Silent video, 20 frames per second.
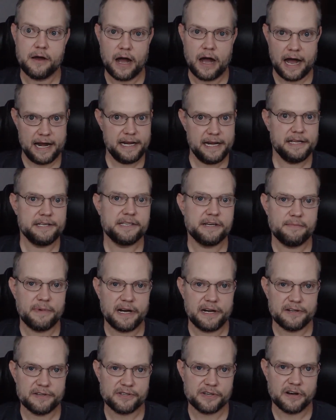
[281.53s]
I need
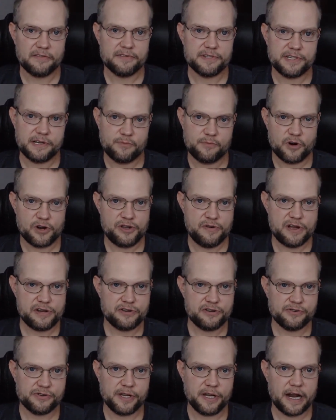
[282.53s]
somebody to service them. Are you
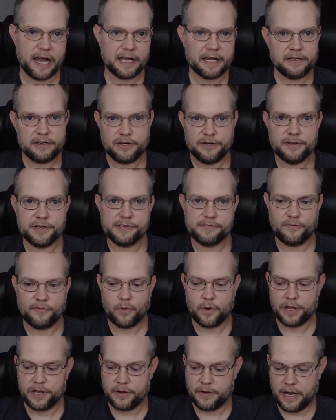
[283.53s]
interested? I can do this
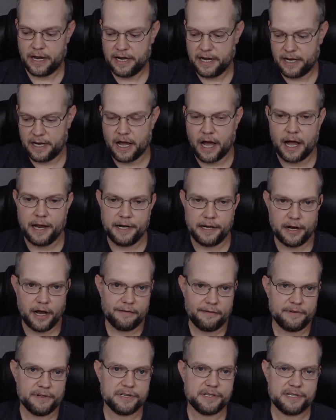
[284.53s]
for you. And then
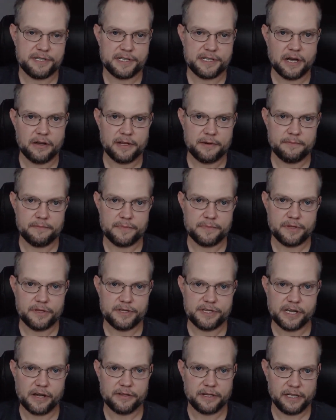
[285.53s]
obviously sell
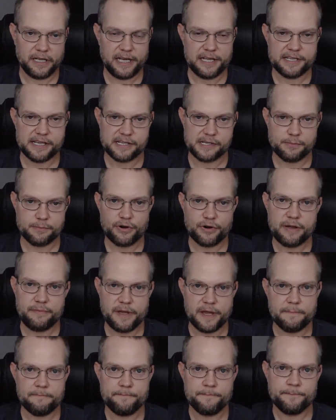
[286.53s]
the leads as a
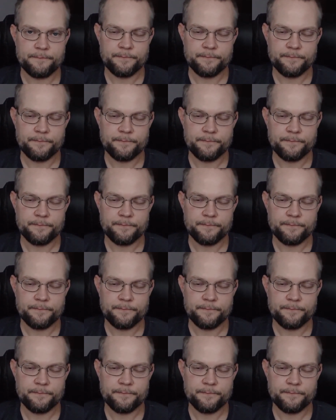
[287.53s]
premium.